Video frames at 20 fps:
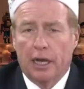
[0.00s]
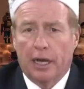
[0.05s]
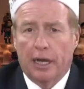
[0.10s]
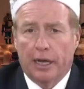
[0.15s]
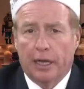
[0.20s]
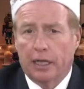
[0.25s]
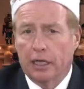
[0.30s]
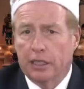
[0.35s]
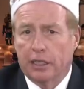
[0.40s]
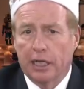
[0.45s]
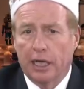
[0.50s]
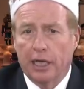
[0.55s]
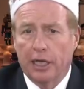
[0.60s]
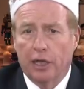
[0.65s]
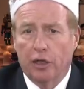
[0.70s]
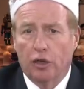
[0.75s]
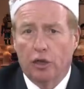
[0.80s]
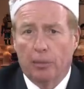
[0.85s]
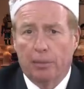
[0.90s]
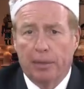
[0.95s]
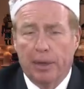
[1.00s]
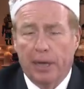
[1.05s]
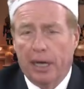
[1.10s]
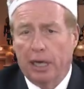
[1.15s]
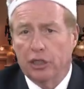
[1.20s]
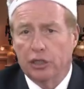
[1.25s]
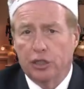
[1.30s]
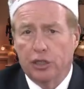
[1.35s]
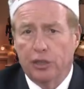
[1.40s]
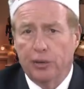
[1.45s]
And I can tell you the
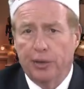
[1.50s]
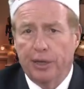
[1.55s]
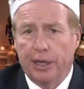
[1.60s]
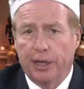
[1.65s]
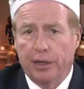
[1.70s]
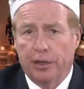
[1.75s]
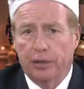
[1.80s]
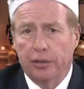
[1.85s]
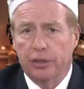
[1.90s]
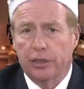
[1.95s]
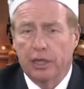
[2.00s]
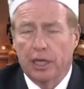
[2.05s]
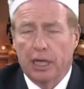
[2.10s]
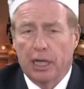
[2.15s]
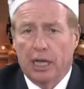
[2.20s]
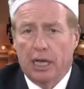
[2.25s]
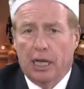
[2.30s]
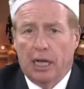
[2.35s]
past 2 years,